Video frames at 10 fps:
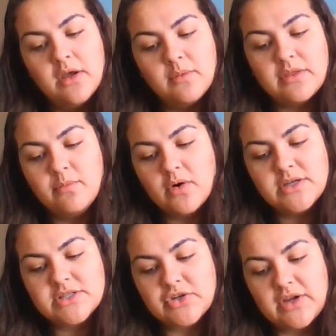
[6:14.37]
With more
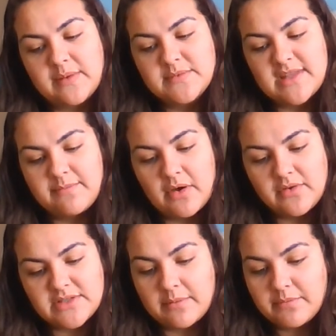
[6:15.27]
screams, they
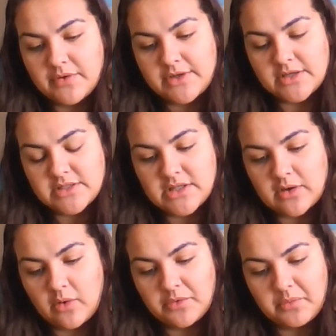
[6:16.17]
both tumbled into the
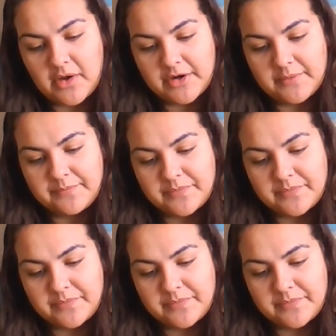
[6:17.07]
cold water.